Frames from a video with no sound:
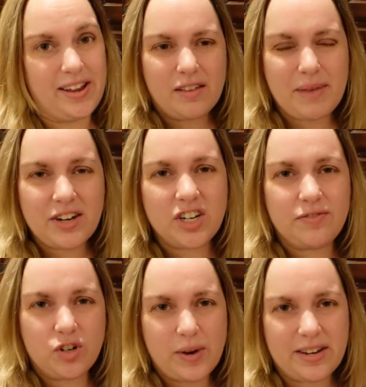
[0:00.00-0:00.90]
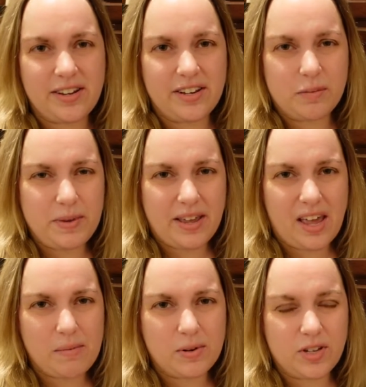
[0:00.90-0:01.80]
The magic of directing is being
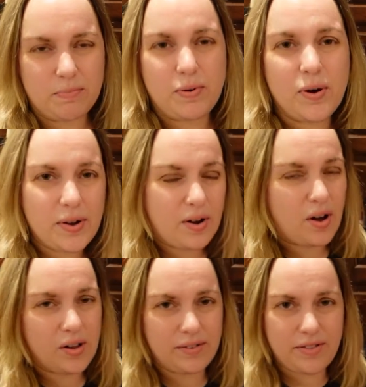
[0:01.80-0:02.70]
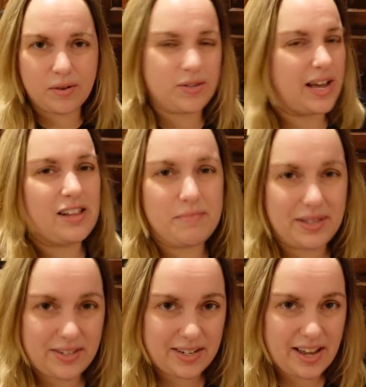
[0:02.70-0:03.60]
able to put all of those
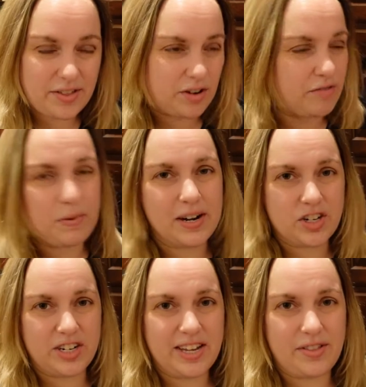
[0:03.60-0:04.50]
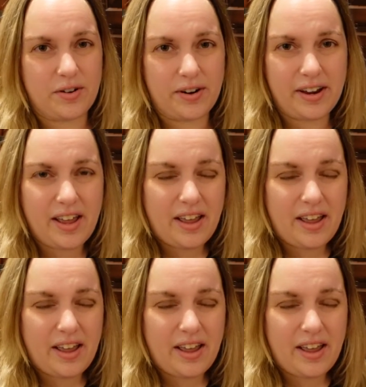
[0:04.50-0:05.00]
elements together, of production together,